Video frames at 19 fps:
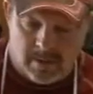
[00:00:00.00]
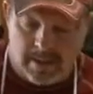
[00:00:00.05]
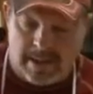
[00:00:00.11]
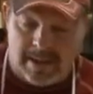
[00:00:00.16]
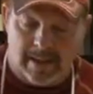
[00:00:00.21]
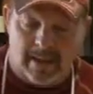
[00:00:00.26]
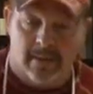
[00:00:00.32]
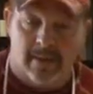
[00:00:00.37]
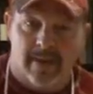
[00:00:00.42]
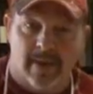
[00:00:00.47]

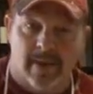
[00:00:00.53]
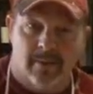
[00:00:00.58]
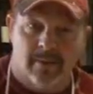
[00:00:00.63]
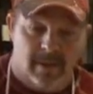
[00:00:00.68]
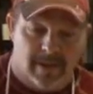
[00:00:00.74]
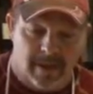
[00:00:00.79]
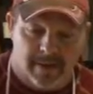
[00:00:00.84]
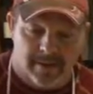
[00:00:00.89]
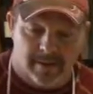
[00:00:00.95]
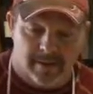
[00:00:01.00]
All right, look
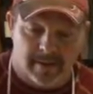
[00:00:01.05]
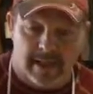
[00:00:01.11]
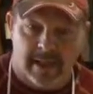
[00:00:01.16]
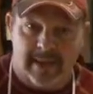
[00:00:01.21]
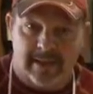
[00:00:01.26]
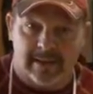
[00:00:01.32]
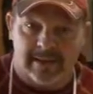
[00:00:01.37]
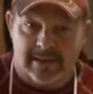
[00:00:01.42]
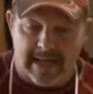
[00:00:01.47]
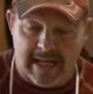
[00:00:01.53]
here, we got our
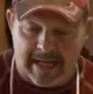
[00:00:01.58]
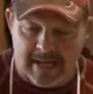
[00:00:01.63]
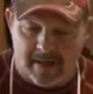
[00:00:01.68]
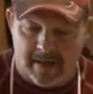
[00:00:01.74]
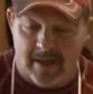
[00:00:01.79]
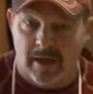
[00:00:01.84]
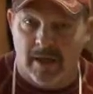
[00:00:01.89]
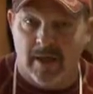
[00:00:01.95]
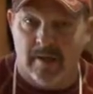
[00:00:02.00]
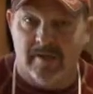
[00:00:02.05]
cakes
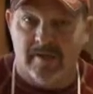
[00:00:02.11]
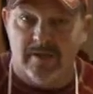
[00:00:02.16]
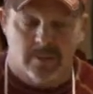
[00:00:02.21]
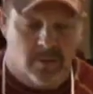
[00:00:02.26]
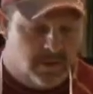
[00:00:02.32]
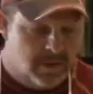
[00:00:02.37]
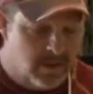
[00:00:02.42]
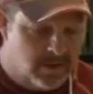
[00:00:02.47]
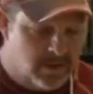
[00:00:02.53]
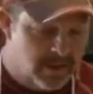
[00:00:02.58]
out of the
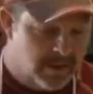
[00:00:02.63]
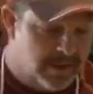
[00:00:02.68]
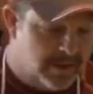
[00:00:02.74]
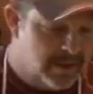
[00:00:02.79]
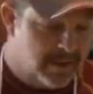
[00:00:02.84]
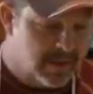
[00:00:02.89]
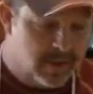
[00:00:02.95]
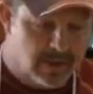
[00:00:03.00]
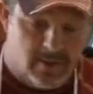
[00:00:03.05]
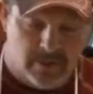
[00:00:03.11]
oven. We're going to
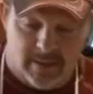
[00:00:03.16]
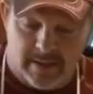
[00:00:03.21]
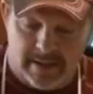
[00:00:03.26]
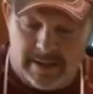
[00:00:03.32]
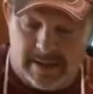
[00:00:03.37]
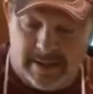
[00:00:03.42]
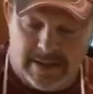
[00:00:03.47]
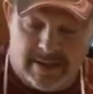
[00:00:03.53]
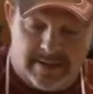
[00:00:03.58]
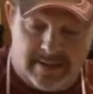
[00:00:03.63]
let them
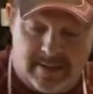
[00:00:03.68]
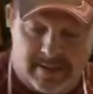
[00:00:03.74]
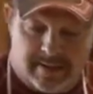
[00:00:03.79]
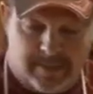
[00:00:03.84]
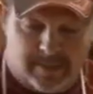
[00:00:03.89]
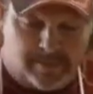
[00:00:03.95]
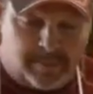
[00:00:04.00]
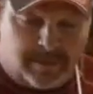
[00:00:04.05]
cool in these